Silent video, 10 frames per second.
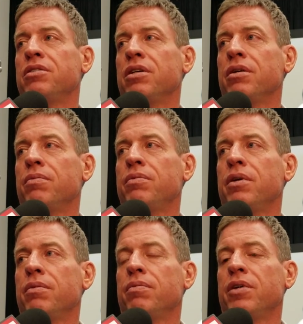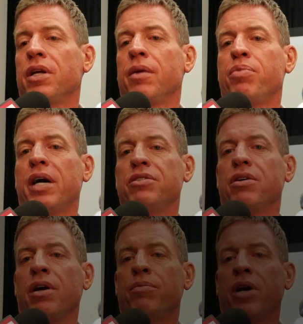to get
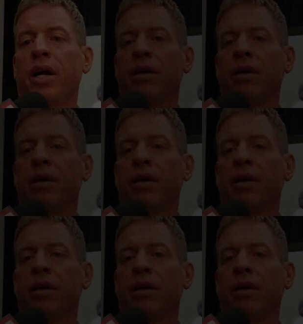pressure on Brady.